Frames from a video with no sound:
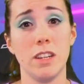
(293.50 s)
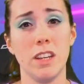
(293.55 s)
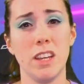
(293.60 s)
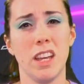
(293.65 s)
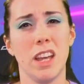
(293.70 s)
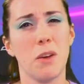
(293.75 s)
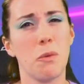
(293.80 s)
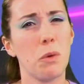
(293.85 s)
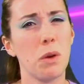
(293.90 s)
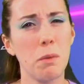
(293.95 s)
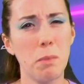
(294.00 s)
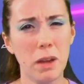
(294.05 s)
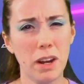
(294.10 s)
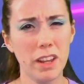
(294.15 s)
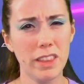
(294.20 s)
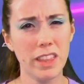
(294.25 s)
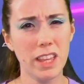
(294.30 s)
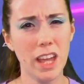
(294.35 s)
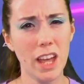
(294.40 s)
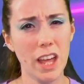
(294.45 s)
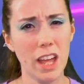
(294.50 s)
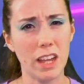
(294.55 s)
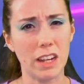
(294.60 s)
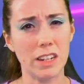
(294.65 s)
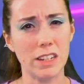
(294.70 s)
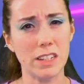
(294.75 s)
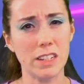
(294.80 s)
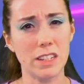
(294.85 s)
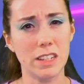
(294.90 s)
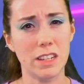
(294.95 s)
And what about at the
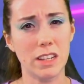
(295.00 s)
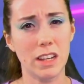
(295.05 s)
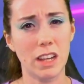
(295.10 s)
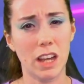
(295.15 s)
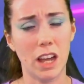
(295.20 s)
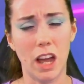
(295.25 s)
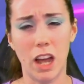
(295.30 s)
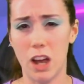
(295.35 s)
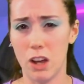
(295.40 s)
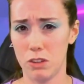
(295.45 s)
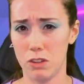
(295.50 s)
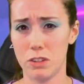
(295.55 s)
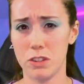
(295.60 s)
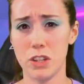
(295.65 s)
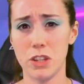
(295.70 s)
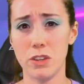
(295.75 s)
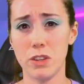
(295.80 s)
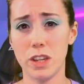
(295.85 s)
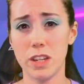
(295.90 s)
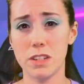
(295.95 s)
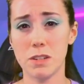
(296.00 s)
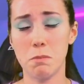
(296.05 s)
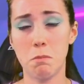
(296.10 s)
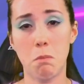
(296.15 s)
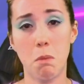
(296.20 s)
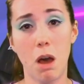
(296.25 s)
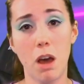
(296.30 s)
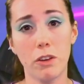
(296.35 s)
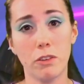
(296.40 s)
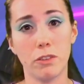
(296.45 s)
end? How long do you get to
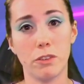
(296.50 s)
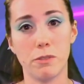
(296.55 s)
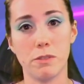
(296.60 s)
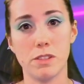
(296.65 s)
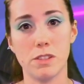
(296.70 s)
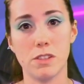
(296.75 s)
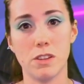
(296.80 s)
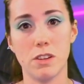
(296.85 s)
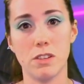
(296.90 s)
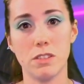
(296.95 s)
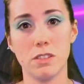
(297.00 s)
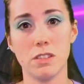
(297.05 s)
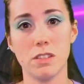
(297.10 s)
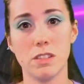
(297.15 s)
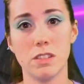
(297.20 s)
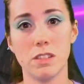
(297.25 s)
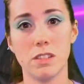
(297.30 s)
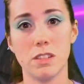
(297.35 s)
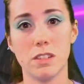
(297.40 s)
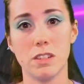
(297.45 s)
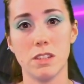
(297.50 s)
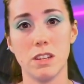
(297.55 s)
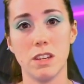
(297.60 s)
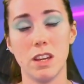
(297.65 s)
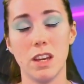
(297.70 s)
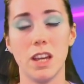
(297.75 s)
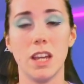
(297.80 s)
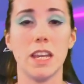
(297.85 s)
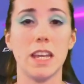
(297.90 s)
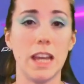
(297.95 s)
model the results?
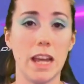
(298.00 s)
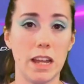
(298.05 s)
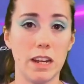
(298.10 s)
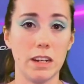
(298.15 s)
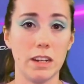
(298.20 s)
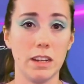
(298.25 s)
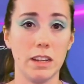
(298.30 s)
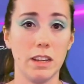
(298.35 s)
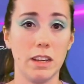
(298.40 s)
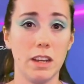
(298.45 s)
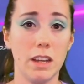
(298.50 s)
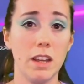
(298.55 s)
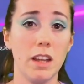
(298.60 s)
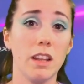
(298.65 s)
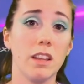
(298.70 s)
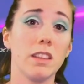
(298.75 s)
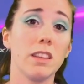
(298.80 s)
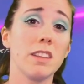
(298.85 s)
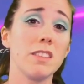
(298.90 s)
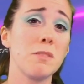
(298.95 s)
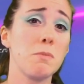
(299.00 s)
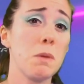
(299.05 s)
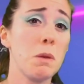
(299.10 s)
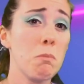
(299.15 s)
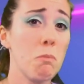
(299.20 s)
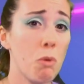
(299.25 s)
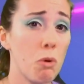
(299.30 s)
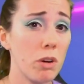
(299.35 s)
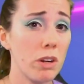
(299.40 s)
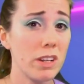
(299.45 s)
Again, let's be
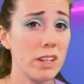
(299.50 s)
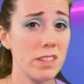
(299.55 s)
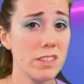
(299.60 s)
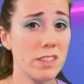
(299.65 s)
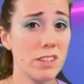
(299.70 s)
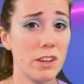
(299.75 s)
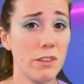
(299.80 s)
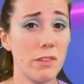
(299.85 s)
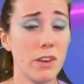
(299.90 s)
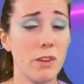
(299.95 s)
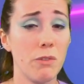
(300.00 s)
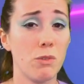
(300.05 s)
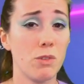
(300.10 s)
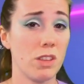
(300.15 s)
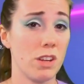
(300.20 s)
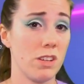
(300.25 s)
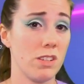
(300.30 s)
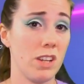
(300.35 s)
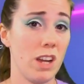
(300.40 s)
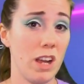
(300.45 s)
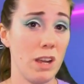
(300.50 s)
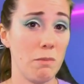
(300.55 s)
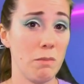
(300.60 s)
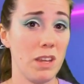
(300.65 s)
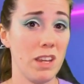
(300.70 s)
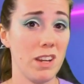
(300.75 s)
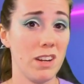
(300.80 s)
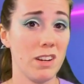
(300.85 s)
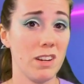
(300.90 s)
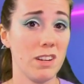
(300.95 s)
more conservative with our time
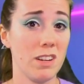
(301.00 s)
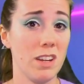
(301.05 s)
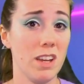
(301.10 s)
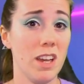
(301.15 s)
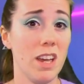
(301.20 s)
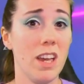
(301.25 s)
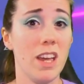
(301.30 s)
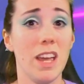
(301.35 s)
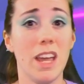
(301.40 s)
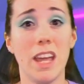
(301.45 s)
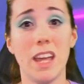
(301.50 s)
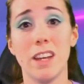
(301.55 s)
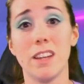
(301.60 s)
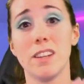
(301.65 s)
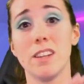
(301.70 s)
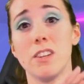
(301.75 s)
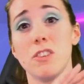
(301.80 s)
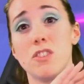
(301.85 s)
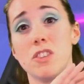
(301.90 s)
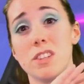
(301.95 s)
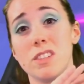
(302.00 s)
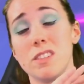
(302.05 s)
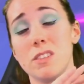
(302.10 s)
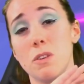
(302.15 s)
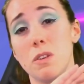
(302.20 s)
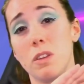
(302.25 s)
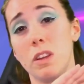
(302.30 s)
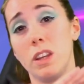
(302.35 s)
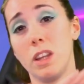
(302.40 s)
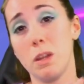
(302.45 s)
here and just
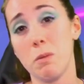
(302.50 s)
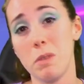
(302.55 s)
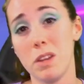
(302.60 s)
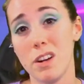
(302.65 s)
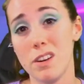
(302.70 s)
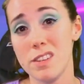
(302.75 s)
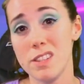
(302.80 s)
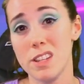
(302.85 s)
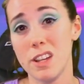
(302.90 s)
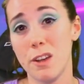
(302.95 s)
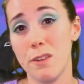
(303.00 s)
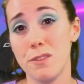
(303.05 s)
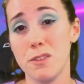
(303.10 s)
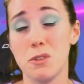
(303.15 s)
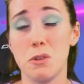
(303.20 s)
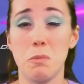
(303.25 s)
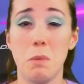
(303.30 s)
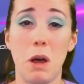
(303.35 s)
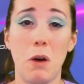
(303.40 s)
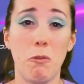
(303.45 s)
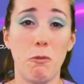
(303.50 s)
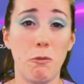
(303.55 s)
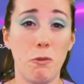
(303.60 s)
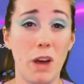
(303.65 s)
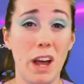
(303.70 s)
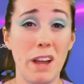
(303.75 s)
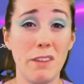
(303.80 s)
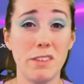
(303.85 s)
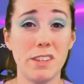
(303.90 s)
limit ourselves to about 5 to